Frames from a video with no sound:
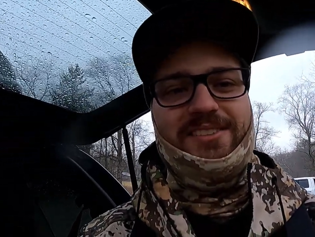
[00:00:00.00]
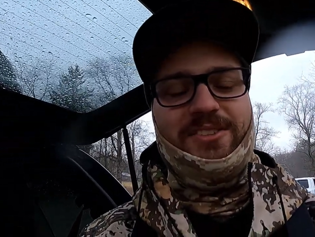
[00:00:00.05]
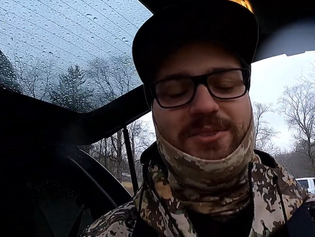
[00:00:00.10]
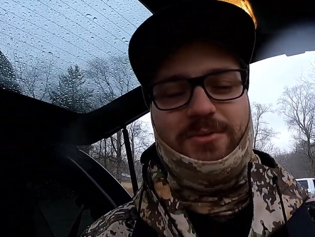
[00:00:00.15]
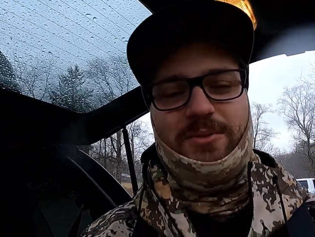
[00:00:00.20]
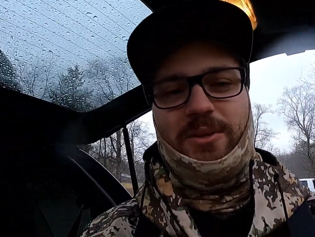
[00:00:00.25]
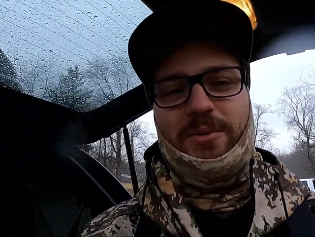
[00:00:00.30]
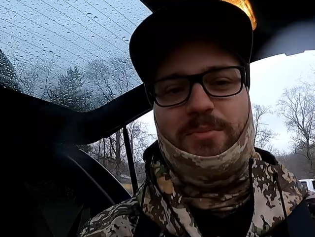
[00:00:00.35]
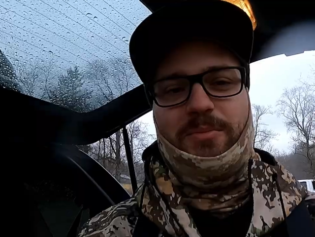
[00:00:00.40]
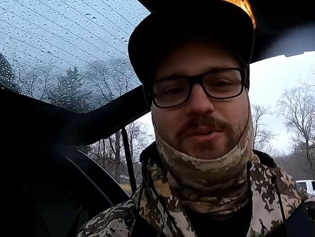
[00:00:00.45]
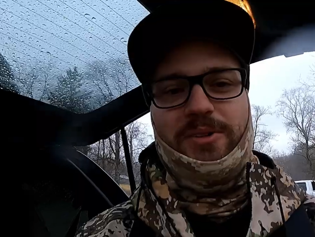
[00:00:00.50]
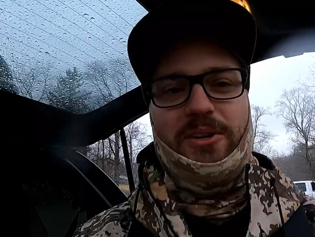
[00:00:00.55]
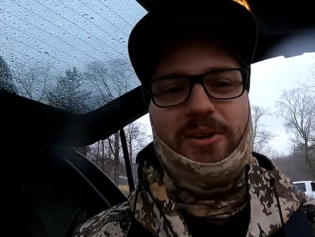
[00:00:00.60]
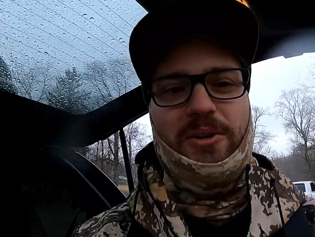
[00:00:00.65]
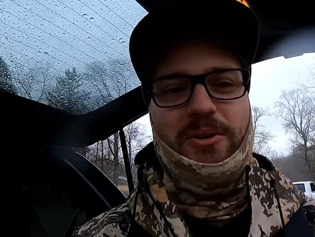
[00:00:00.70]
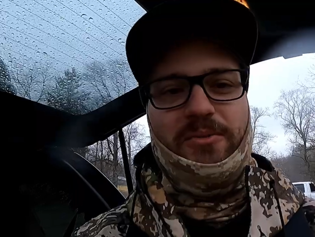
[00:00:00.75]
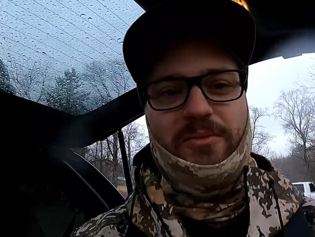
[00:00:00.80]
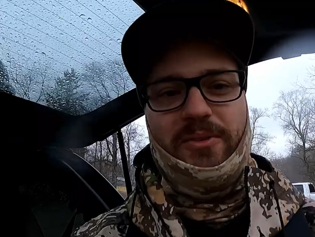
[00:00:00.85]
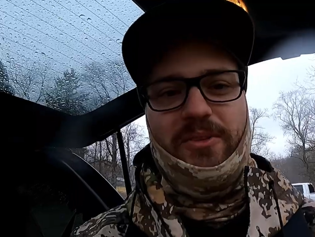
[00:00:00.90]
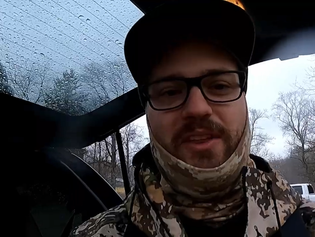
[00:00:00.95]
Just want to, you
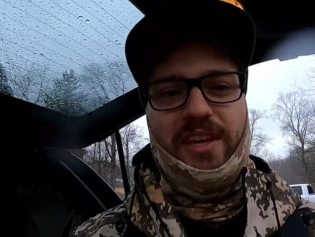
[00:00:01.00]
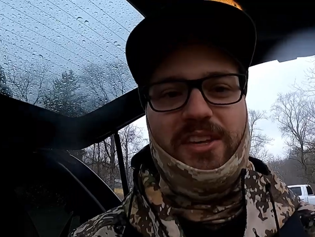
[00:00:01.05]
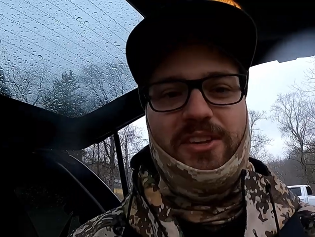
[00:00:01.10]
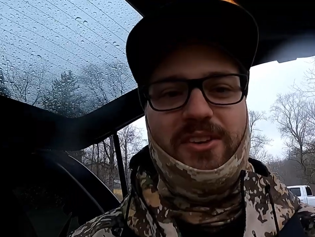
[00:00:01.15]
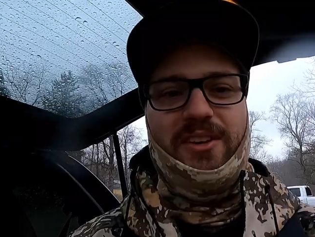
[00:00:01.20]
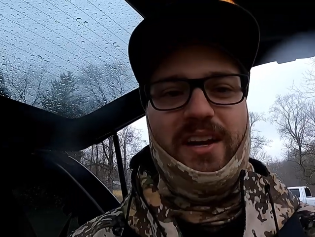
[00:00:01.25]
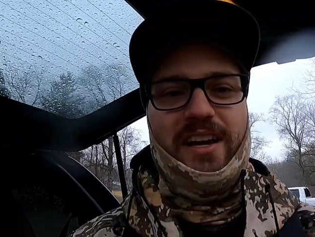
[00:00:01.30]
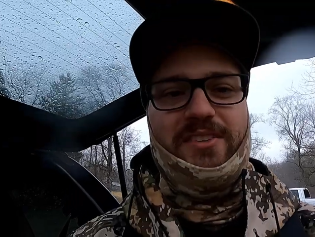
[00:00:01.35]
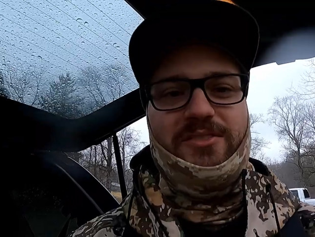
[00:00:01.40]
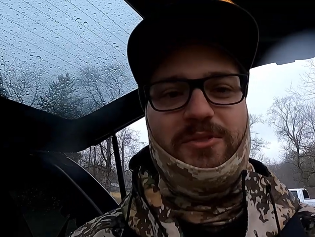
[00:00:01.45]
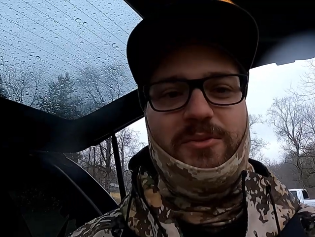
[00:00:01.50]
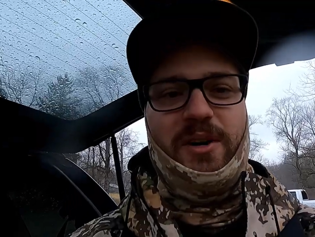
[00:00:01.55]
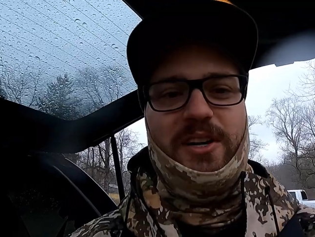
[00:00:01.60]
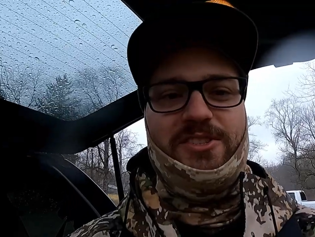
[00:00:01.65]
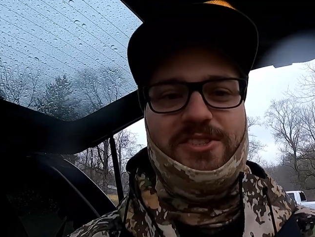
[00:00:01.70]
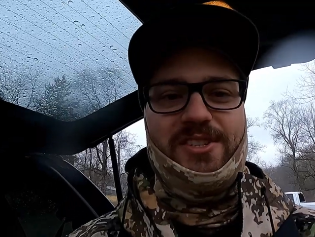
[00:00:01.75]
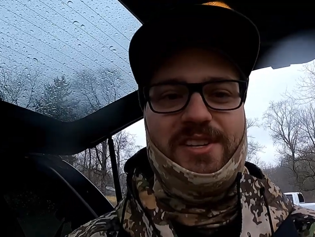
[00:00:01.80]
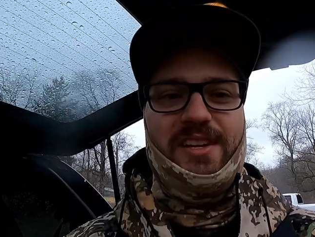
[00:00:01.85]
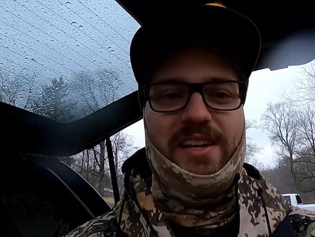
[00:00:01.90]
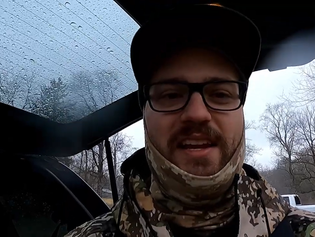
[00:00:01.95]
know, thank you guys for
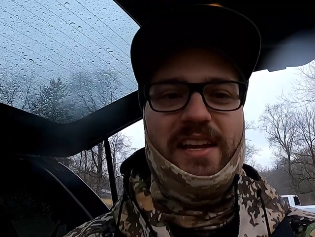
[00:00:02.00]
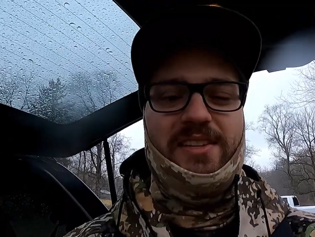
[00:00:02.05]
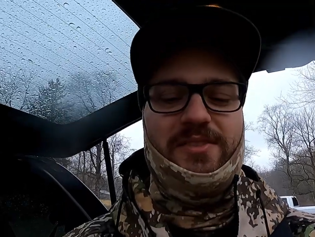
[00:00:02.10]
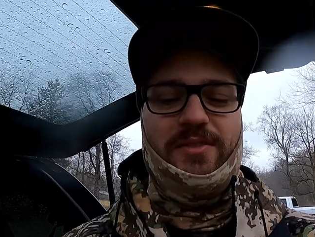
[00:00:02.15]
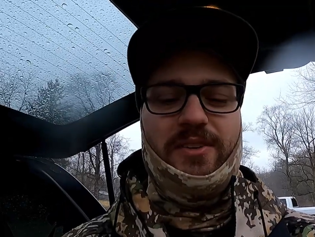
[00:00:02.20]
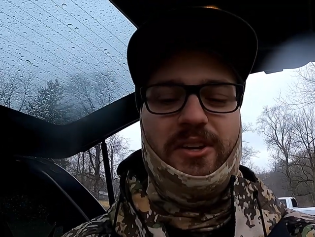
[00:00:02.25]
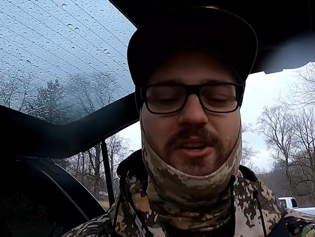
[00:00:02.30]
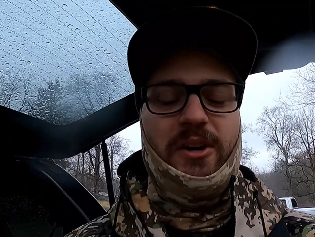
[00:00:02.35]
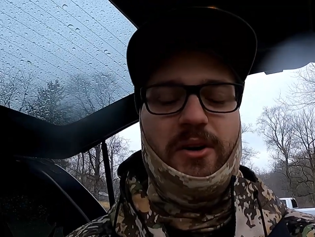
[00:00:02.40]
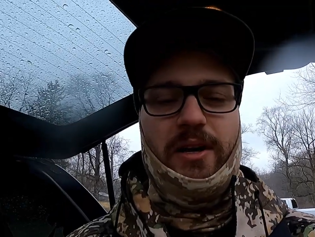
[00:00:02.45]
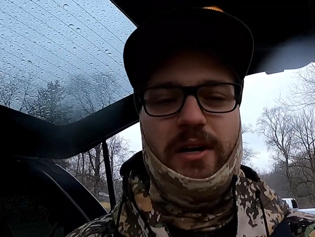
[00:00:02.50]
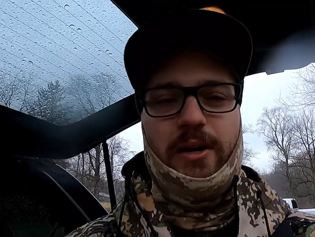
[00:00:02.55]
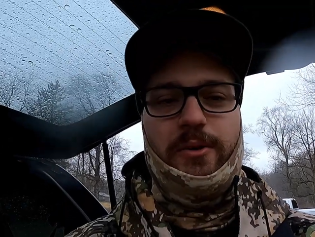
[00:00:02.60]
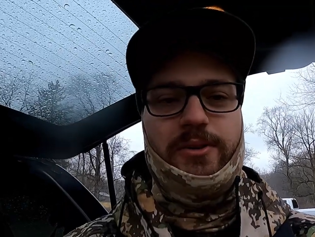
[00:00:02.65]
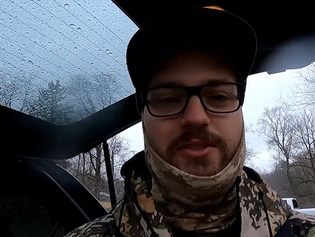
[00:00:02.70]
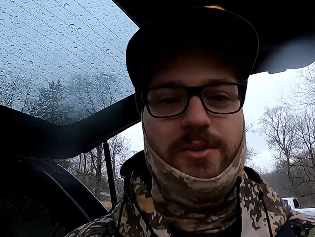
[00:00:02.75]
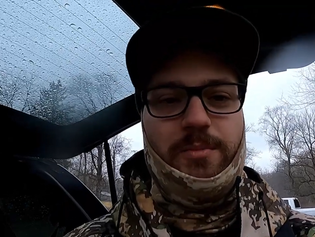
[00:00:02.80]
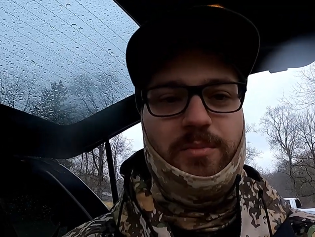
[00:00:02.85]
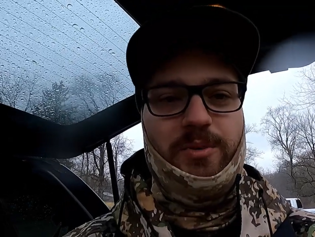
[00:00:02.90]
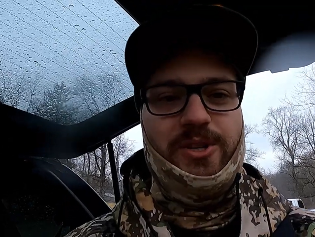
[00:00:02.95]
watching today's video. I
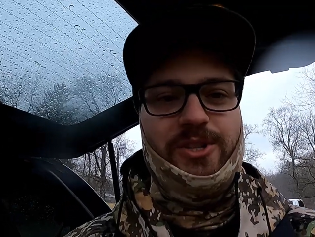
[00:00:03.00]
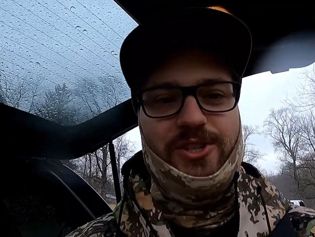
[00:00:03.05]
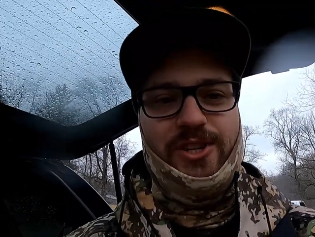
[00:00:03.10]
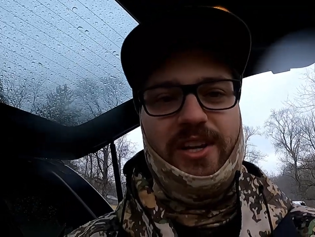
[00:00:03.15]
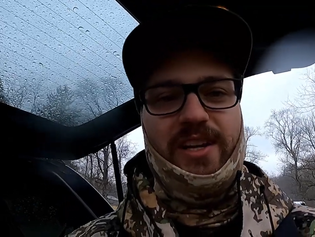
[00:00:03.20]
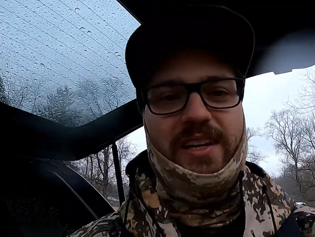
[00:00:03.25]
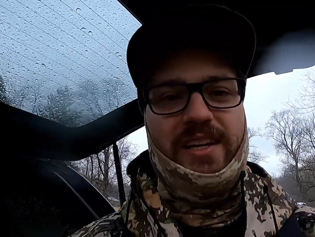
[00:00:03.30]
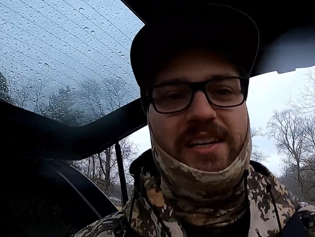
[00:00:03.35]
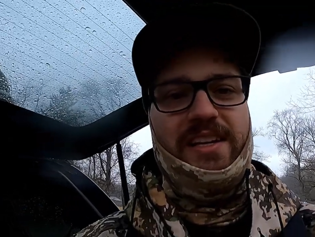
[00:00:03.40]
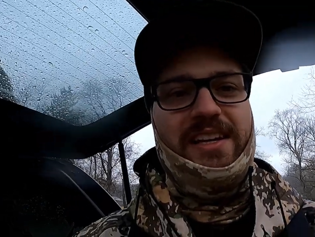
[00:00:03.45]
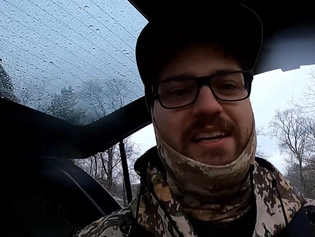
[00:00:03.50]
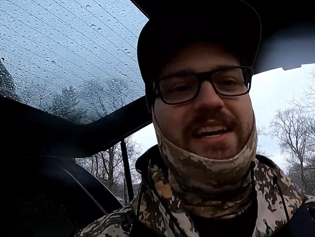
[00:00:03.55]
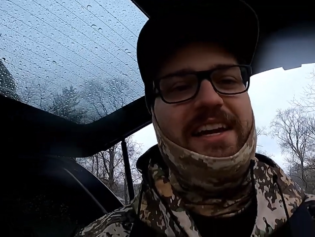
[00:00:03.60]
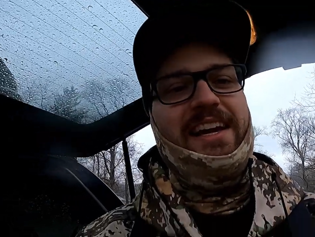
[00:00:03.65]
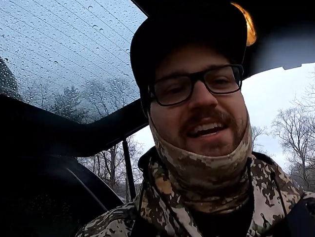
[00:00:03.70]
always appreciate it.